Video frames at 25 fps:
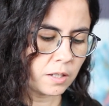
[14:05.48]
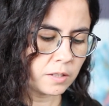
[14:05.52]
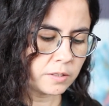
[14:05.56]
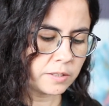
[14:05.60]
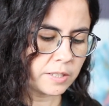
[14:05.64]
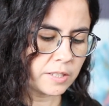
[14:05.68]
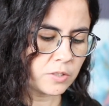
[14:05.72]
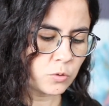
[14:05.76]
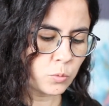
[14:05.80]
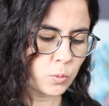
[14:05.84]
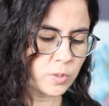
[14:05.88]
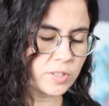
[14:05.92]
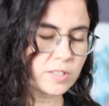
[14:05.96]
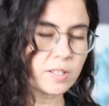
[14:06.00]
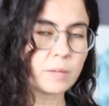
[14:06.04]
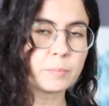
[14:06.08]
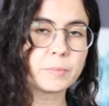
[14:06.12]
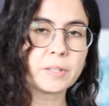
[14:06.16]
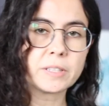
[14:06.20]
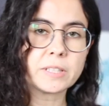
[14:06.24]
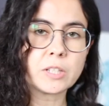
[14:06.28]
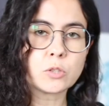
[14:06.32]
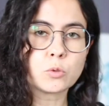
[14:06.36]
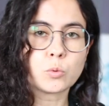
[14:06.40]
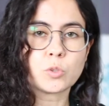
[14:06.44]
this was
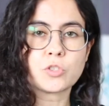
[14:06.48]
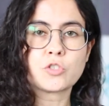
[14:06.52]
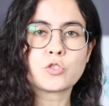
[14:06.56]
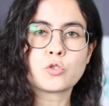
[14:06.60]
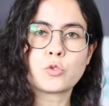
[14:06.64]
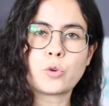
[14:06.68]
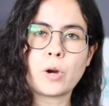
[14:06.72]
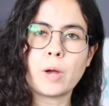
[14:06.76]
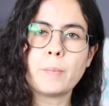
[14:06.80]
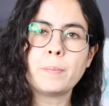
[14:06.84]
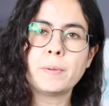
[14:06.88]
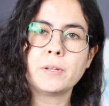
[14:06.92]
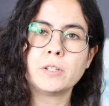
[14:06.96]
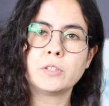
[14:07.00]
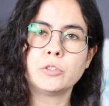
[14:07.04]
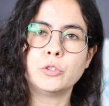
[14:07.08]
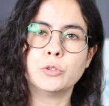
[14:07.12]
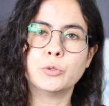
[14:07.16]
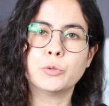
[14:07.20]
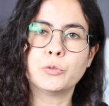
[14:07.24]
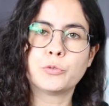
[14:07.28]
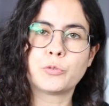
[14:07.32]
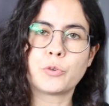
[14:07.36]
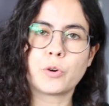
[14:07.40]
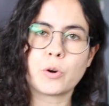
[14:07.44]
something that was trapping
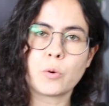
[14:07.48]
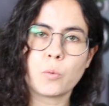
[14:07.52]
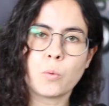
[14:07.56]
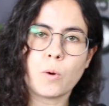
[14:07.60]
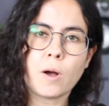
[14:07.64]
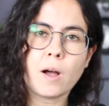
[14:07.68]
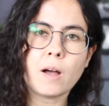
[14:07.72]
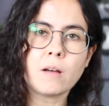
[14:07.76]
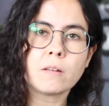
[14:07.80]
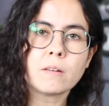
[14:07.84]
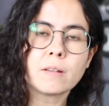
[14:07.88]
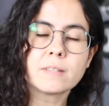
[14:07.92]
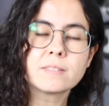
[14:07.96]
you for a while.